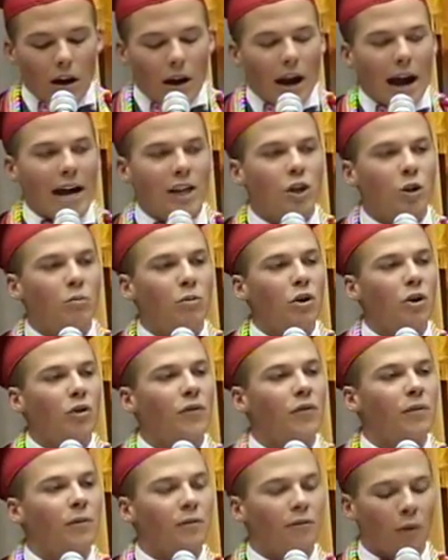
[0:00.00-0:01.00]
As you move
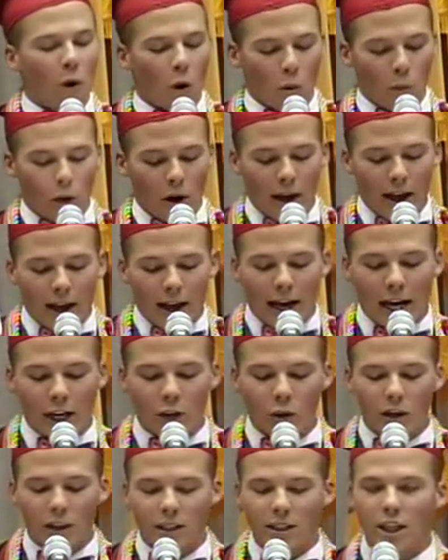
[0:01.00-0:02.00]
forward and
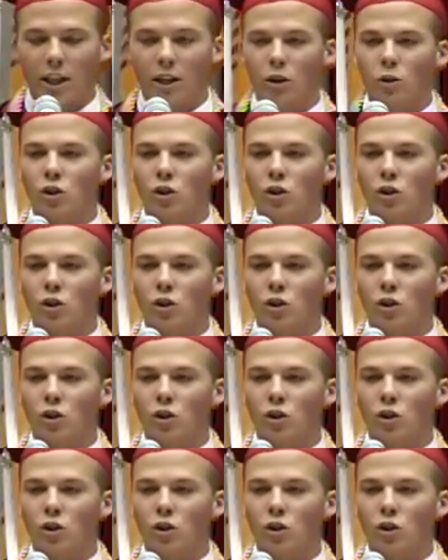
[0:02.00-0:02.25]
you continue